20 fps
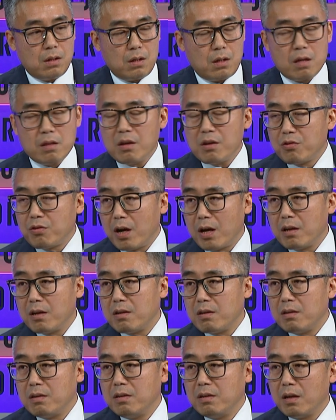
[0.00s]
I think
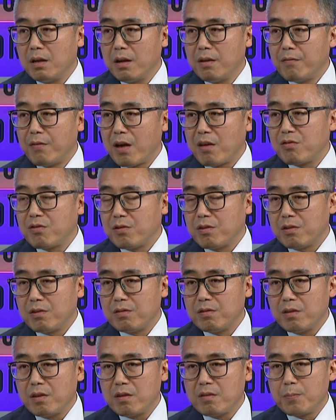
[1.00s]
China
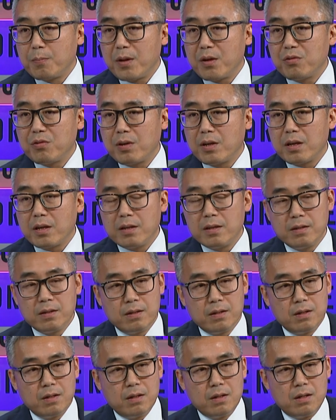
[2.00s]
investors especially
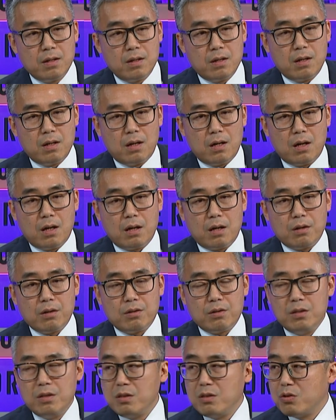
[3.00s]
uh,
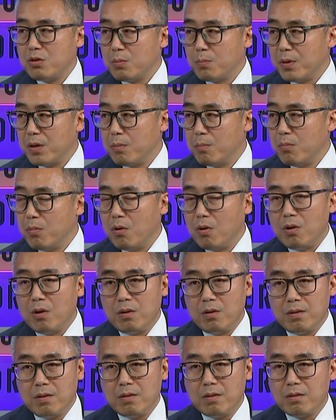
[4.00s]
need to be
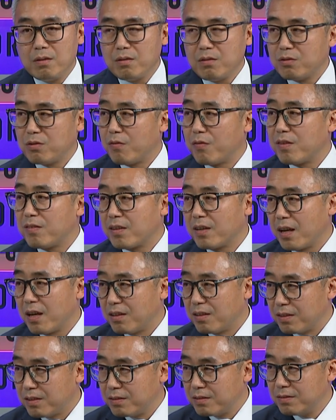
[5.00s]
more
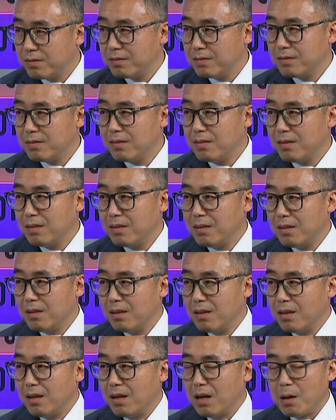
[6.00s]
sophisticated.
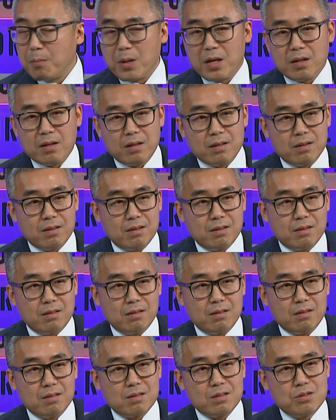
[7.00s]
I mean,
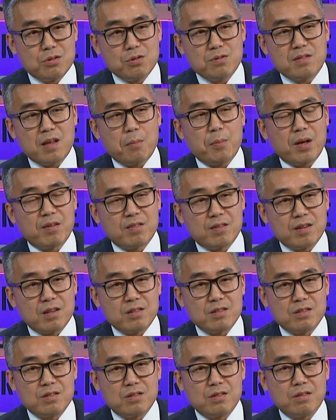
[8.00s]
to some
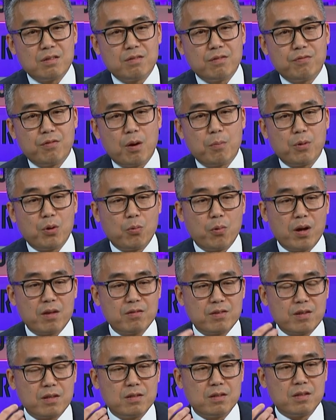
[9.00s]
extent, from the
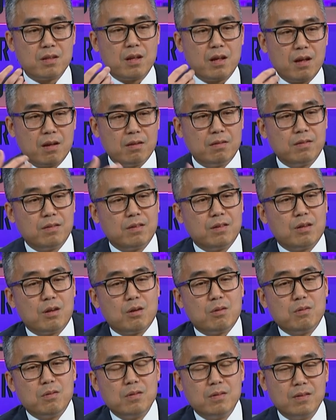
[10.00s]
Western, you
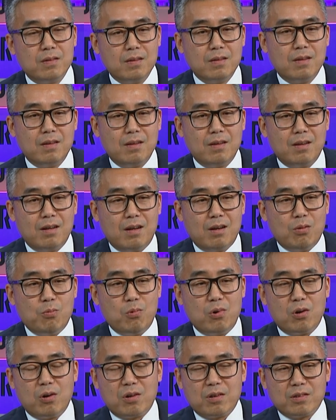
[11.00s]
know,
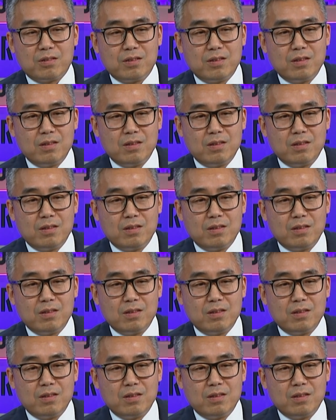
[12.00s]
world,